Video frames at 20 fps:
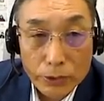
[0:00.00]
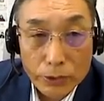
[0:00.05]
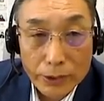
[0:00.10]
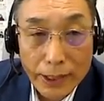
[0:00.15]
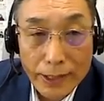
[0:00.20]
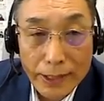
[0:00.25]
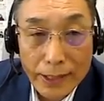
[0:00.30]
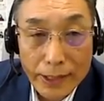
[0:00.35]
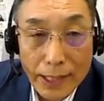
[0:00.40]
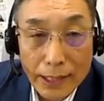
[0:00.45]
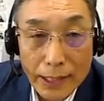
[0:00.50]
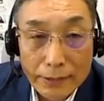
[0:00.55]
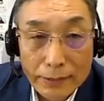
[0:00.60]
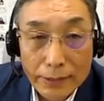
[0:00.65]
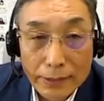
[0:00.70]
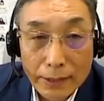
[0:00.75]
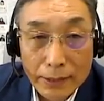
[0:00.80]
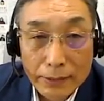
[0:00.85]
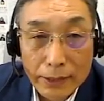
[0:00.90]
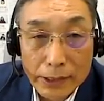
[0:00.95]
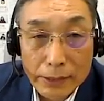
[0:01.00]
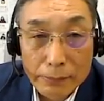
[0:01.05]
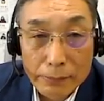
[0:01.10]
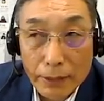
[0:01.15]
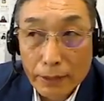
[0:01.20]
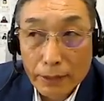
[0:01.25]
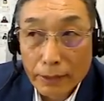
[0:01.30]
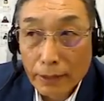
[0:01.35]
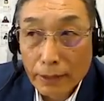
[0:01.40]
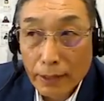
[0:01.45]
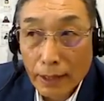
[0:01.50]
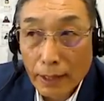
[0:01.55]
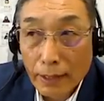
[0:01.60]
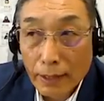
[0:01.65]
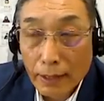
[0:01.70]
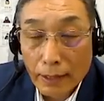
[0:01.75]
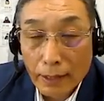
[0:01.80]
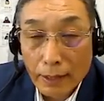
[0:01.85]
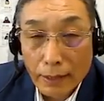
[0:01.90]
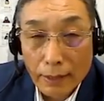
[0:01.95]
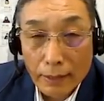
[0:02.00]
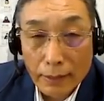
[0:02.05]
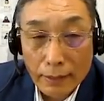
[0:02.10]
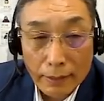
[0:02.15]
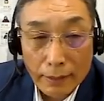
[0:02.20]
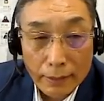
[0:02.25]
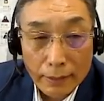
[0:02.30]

where they had the class meeting and they were